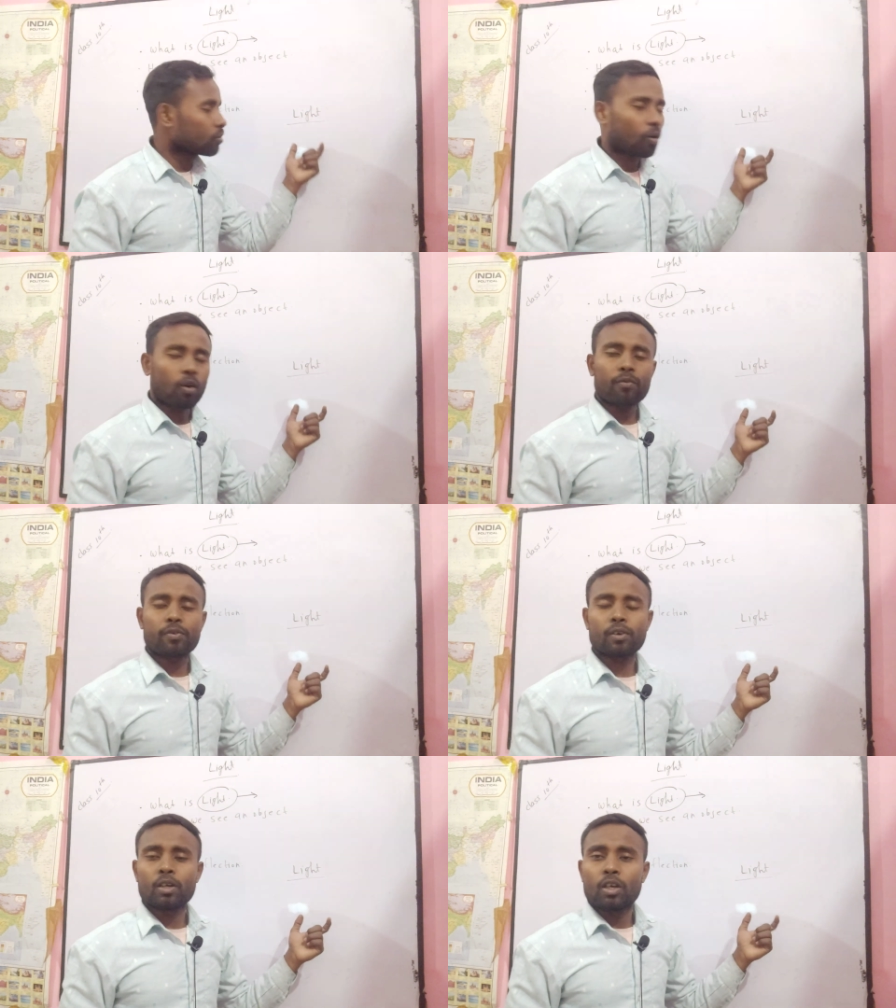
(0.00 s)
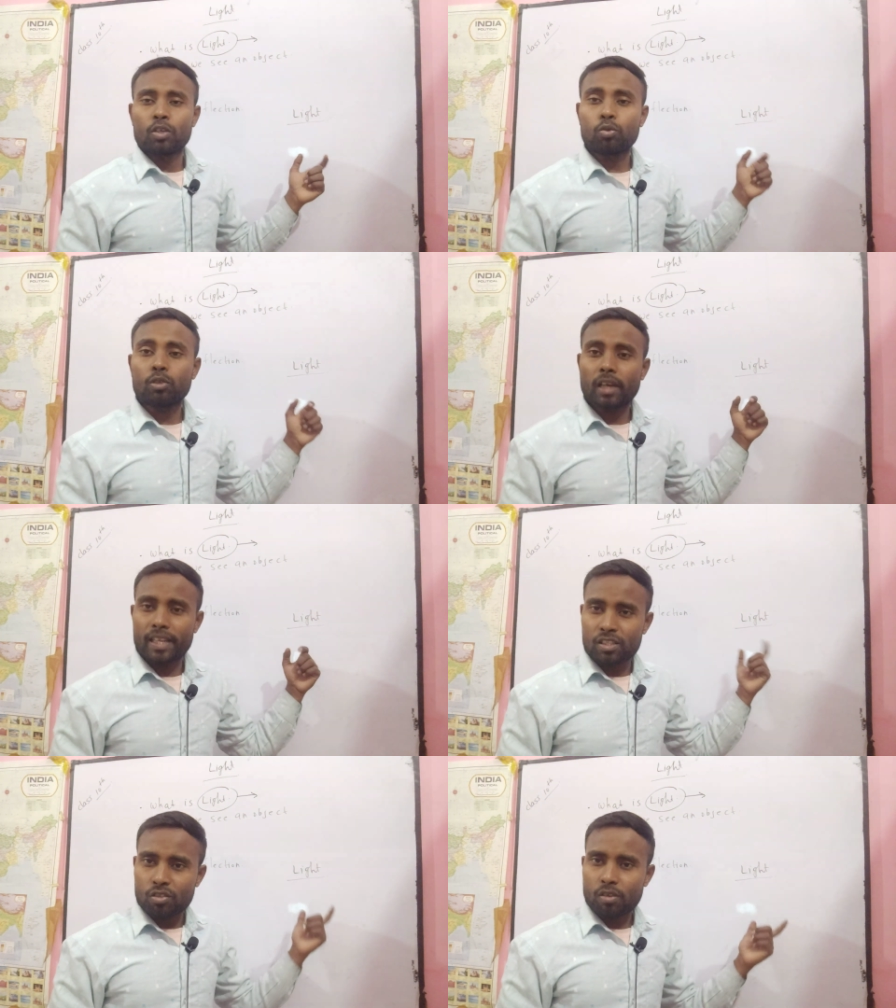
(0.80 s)
of
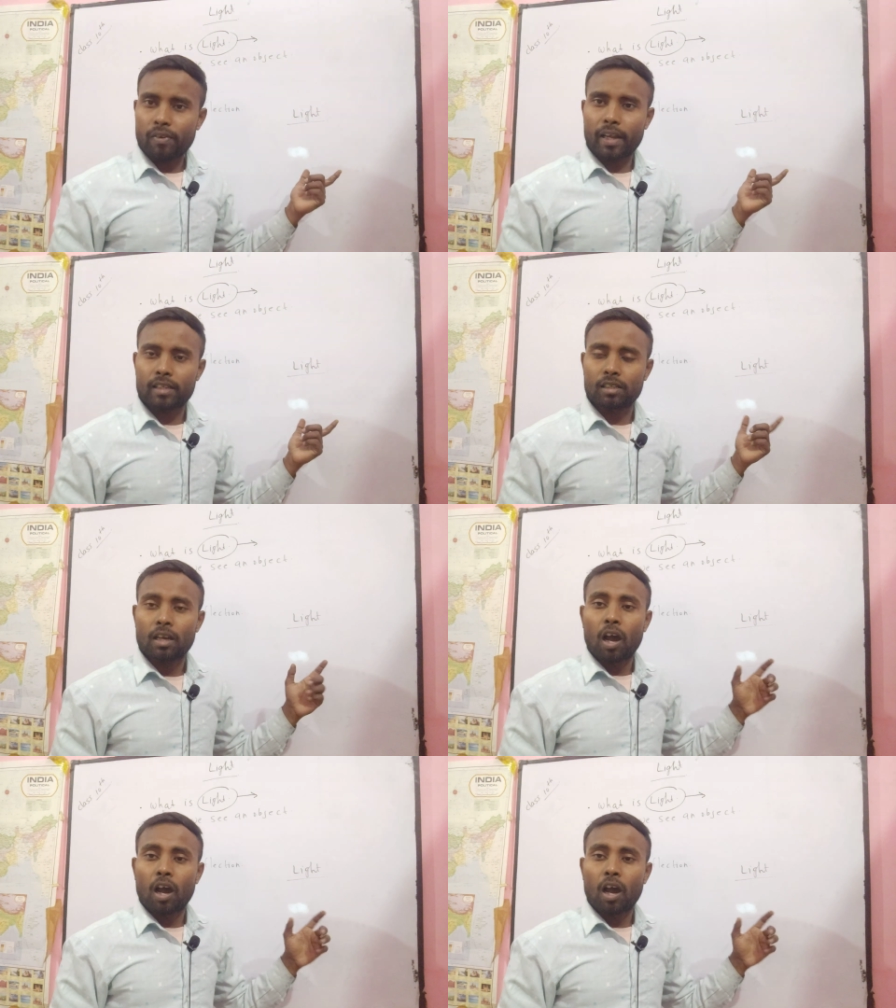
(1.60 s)
utilization of light,